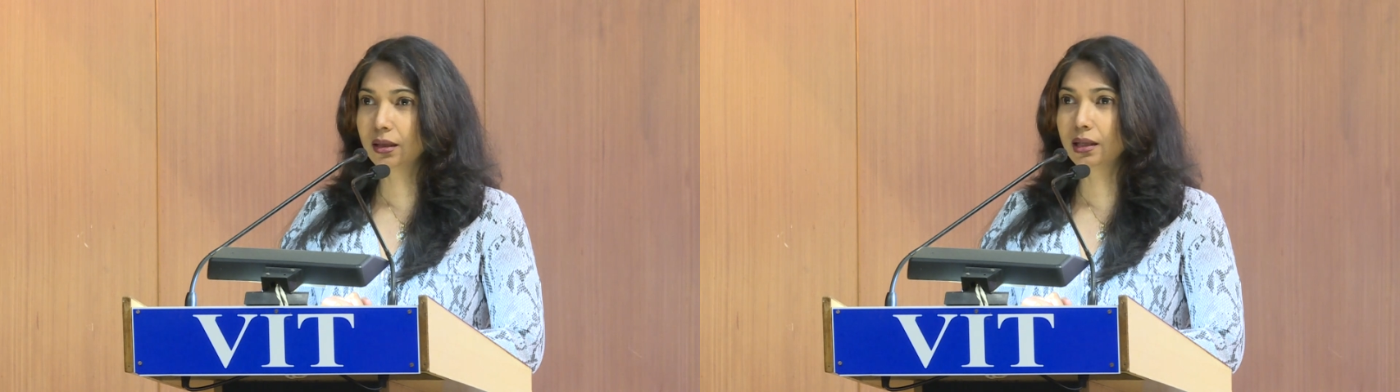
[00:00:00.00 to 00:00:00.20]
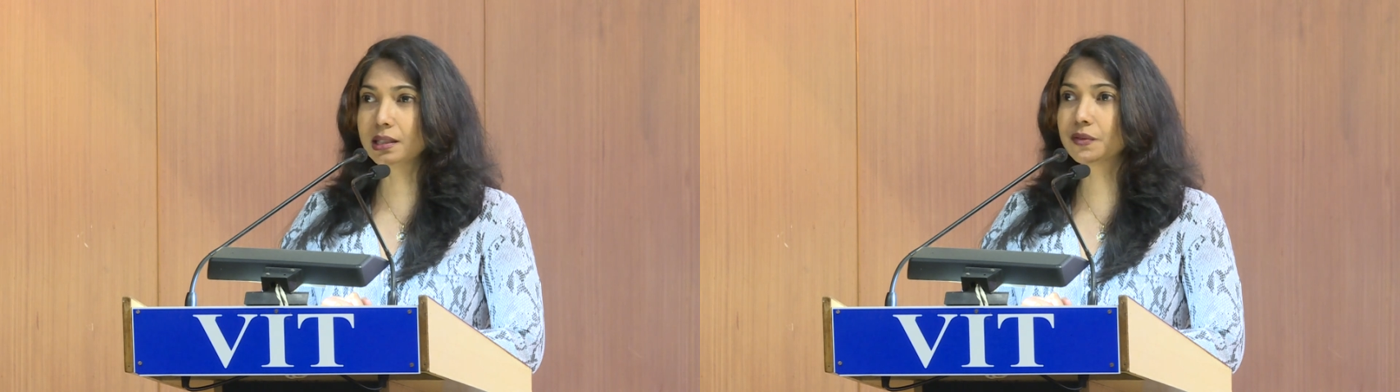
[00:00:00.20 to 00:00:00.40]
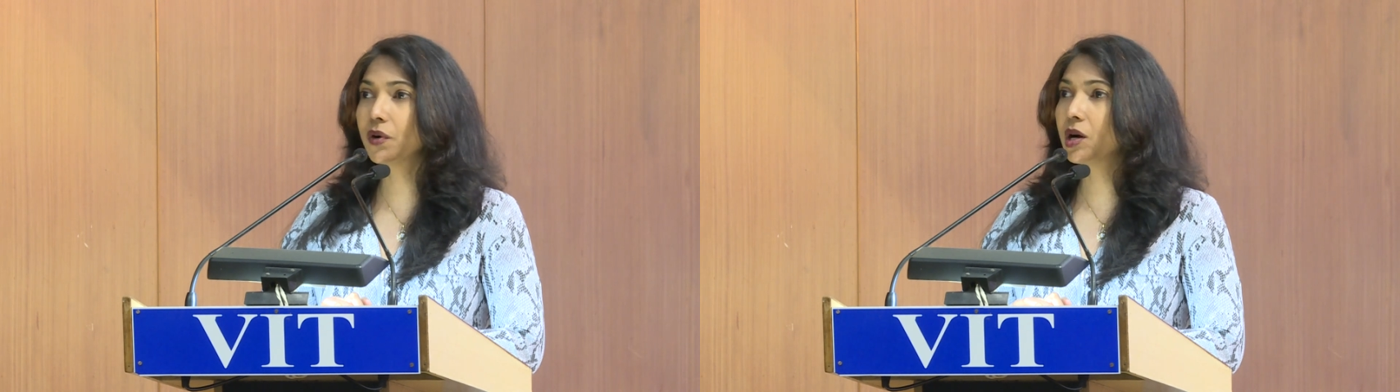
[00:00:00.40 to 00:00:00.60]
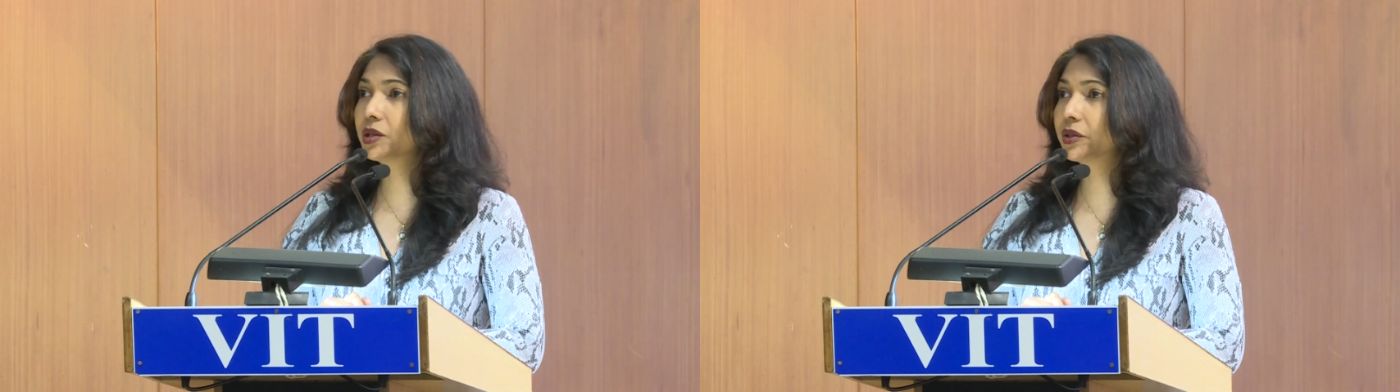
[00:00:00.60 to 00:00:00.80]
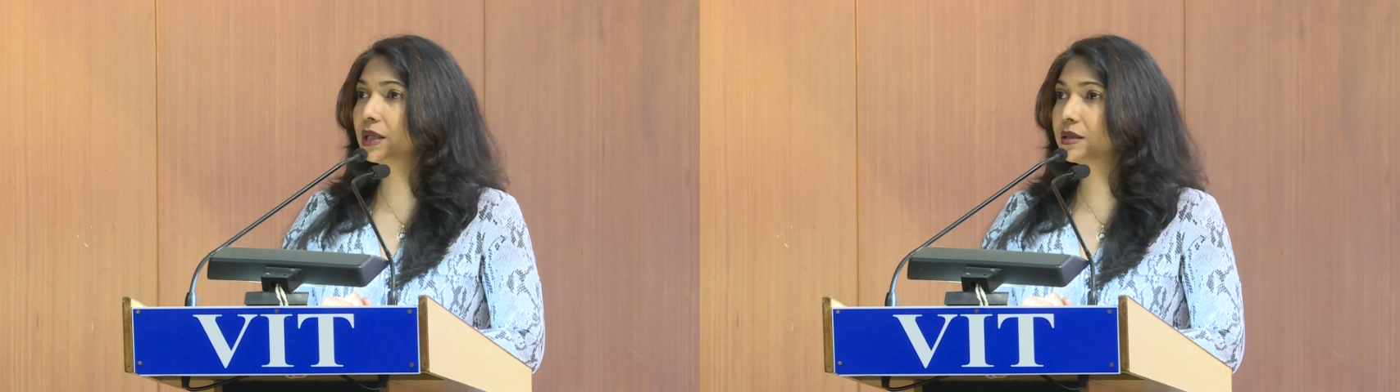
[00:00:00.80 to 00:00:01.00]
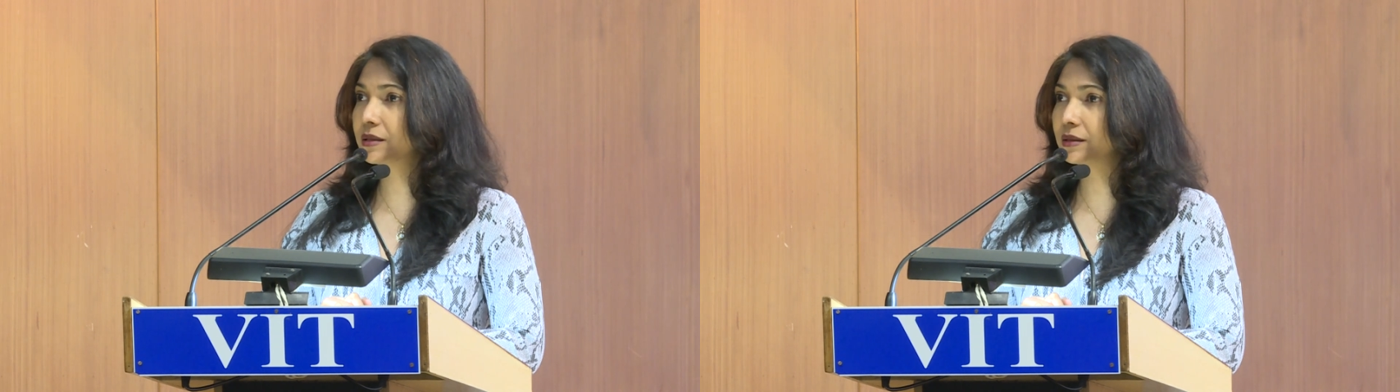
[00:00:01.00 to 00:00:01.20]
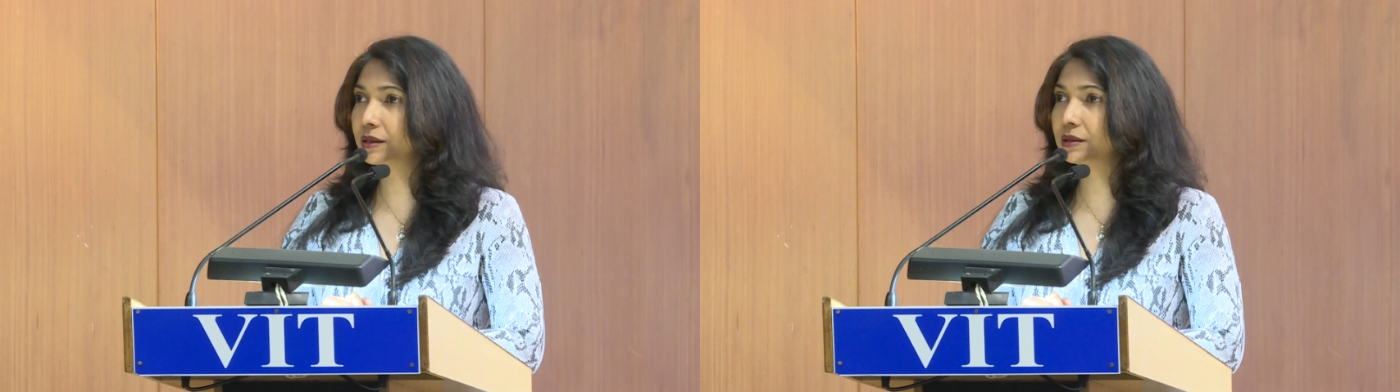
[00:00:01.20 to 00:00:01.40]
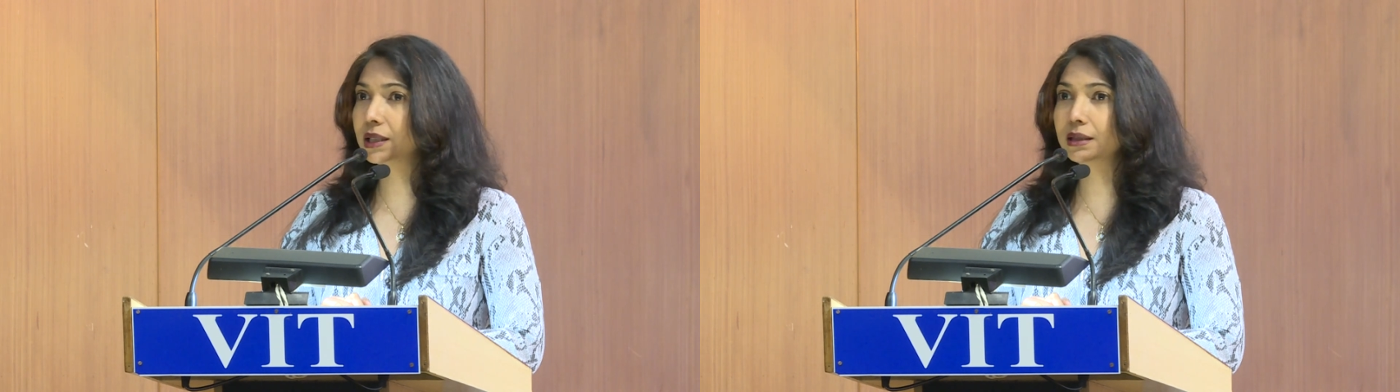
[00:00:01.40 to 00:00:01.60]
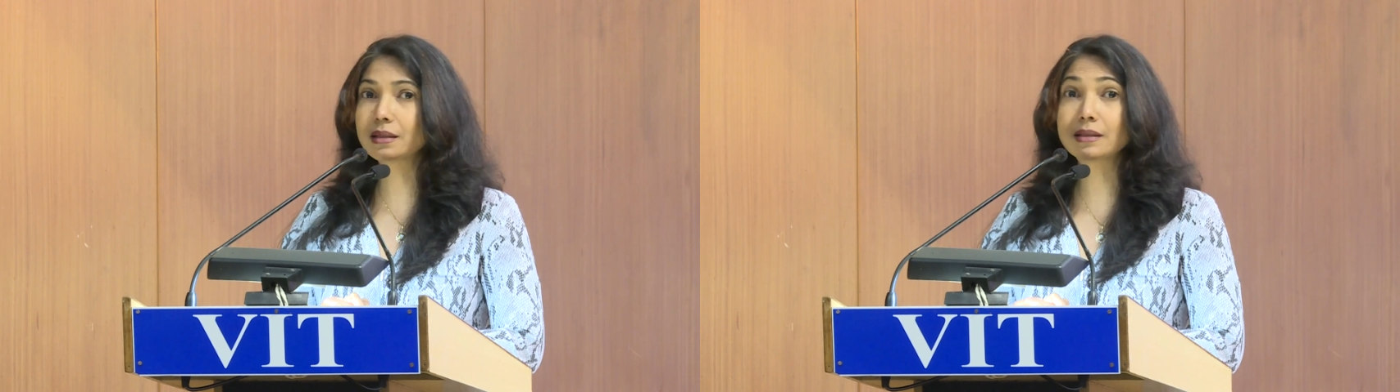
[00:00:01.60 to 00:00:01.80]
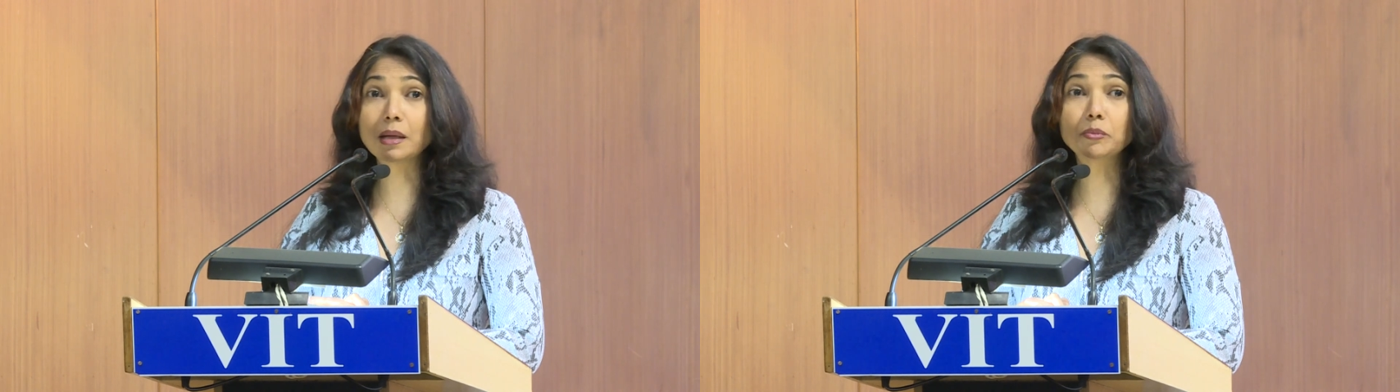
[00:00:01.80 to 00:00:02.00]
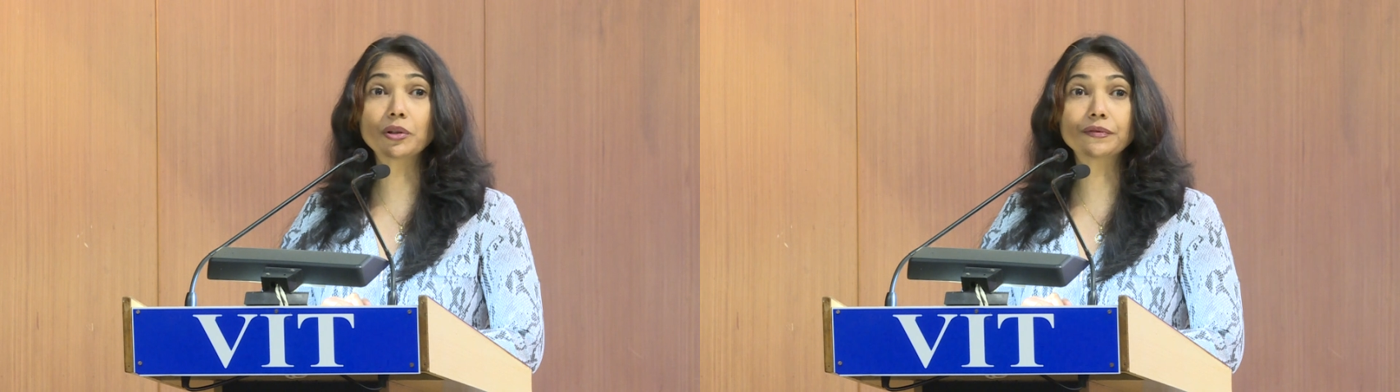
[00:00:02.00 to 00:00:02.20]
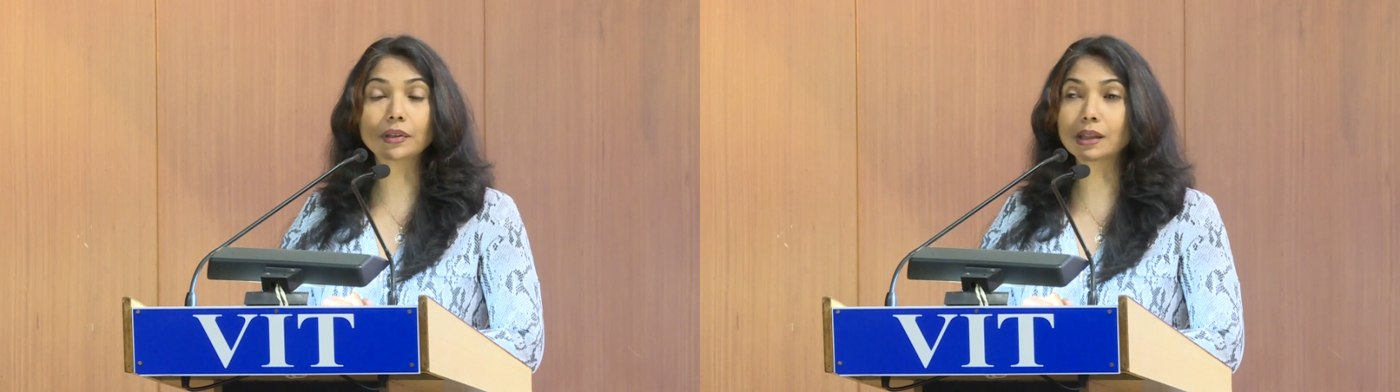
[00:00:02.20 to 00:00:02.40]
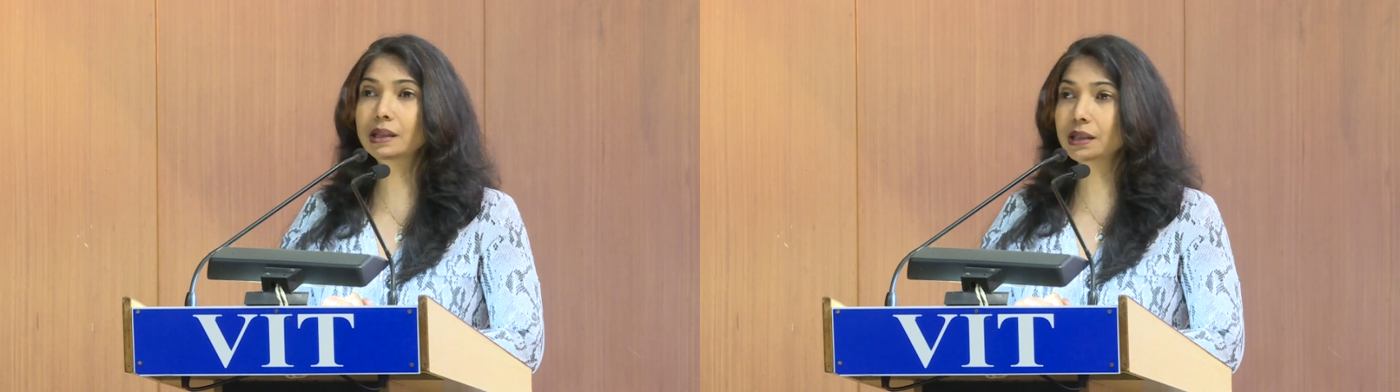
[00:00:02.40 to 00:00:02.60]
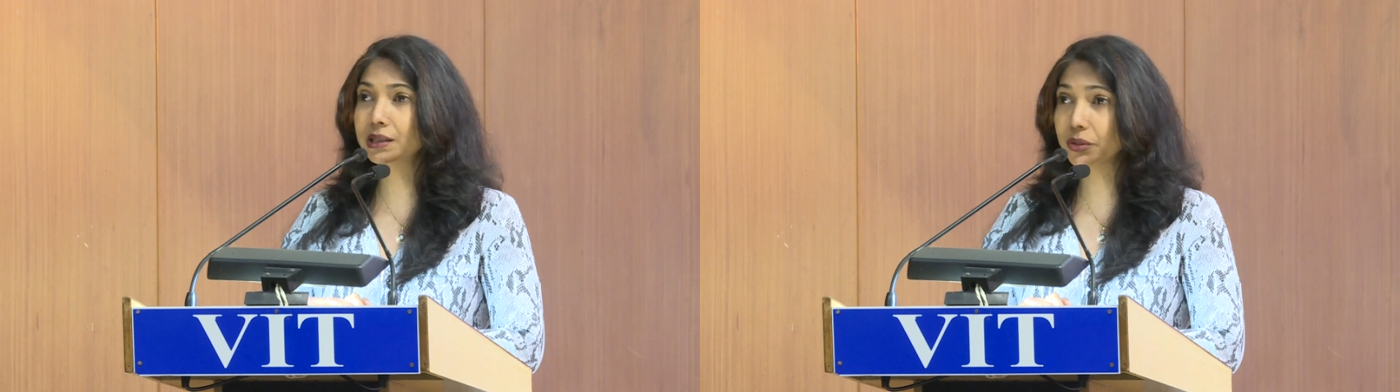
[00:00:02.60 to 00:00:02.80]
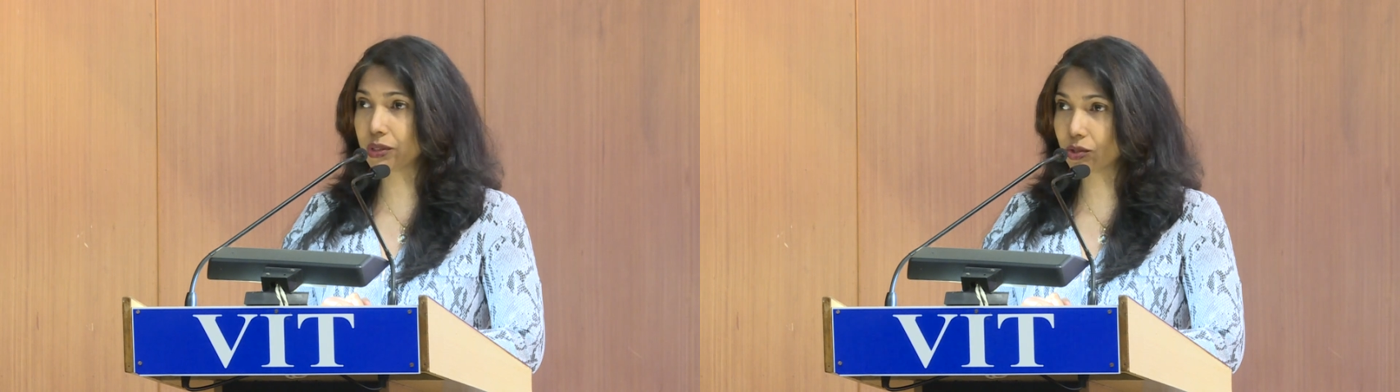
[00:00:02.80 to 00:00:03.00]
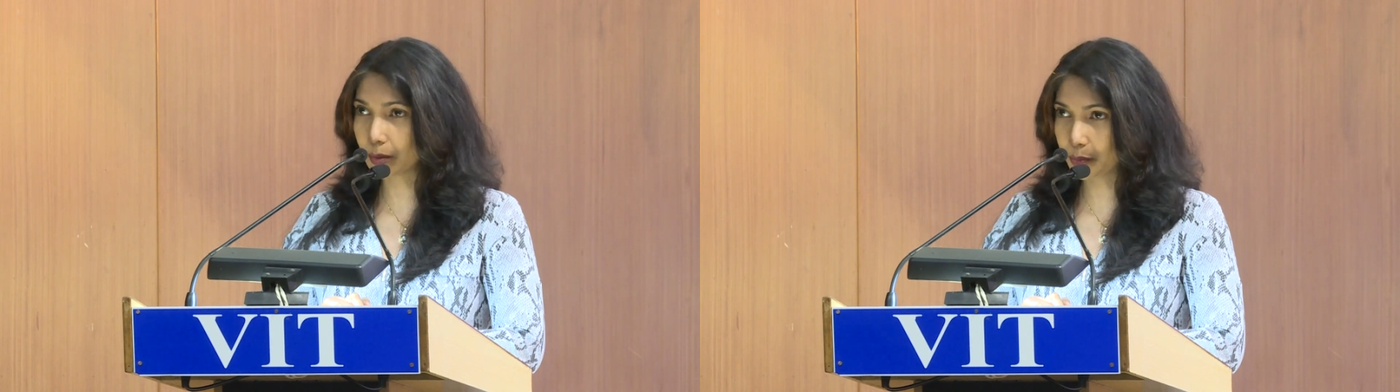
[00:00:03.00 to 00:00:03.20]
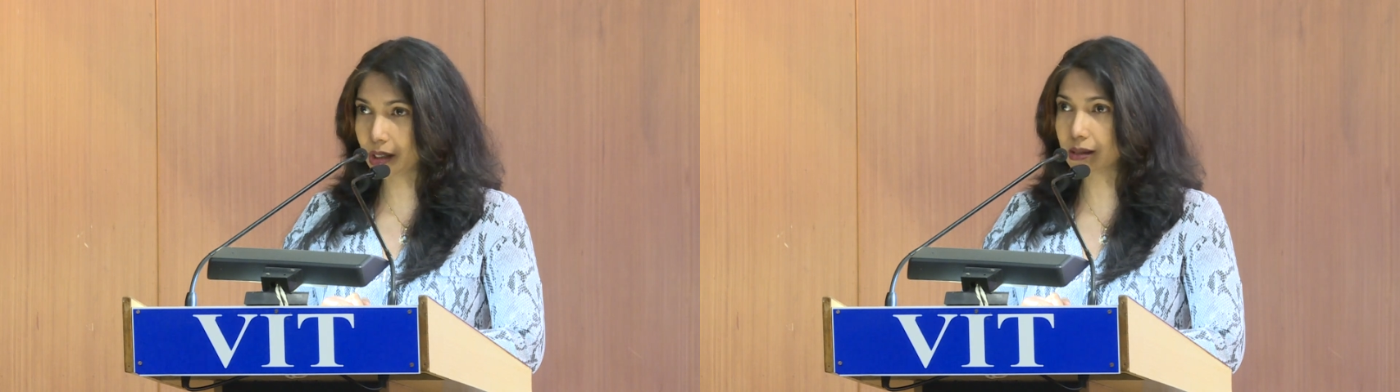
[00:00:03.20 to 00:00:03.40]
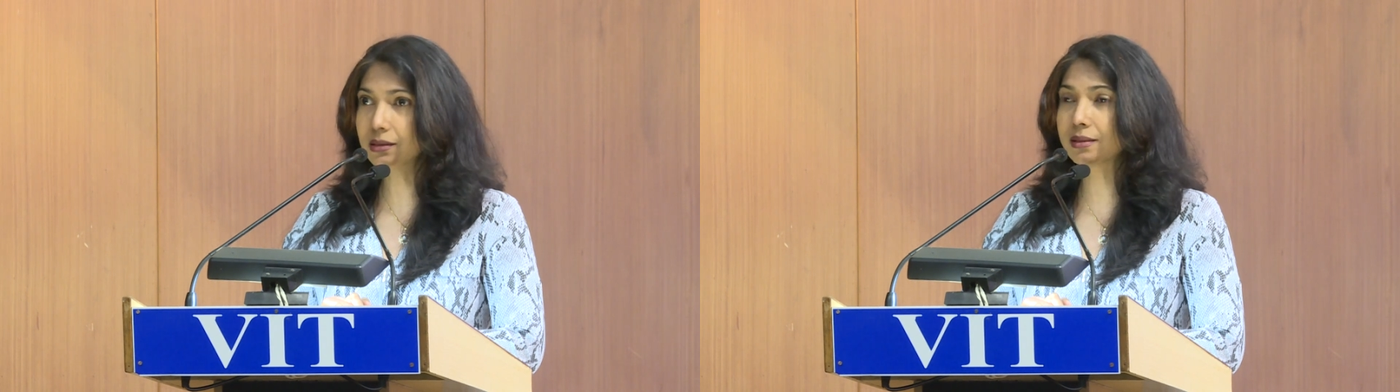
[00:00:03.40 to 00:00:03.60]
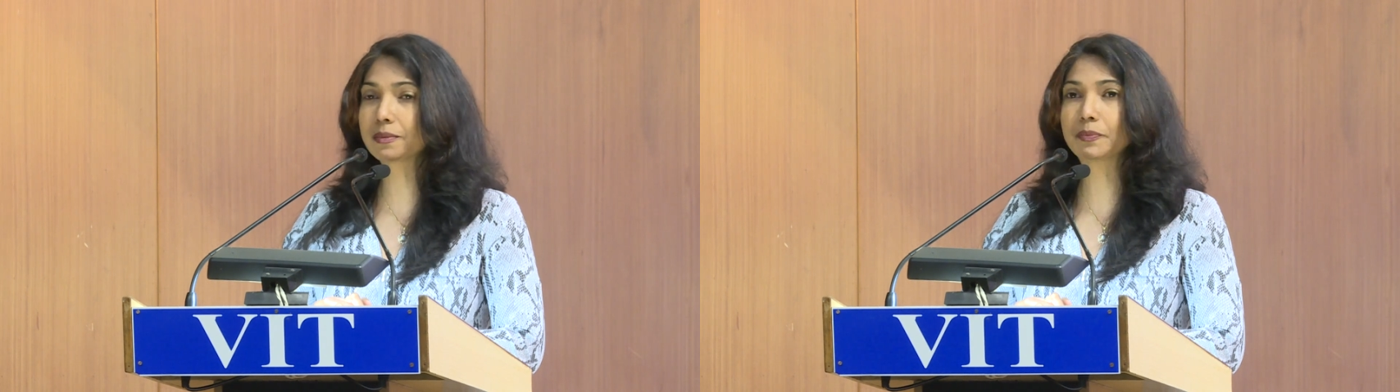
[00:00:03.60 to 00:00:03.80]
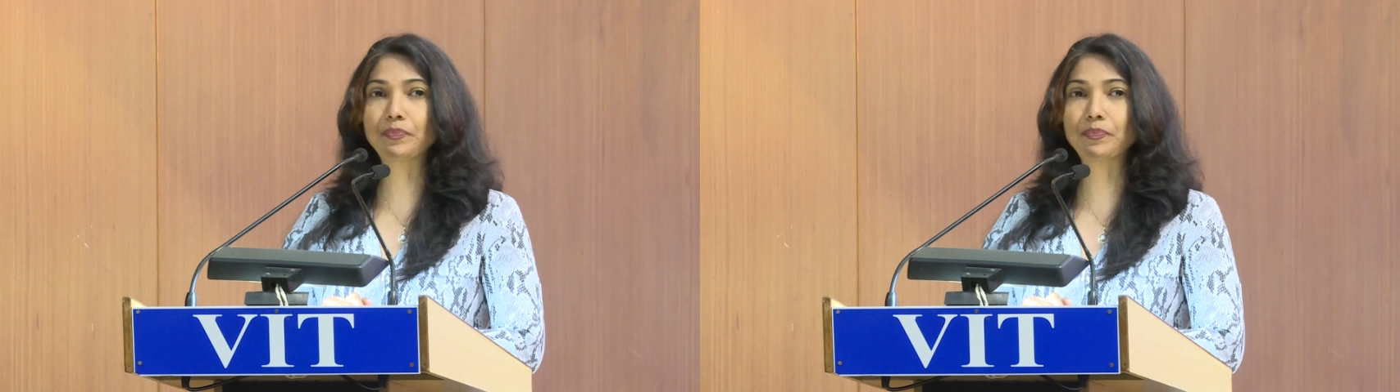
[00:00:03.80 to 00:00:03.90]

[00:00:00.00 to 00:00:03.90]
is far greater than the sum of our individual parts.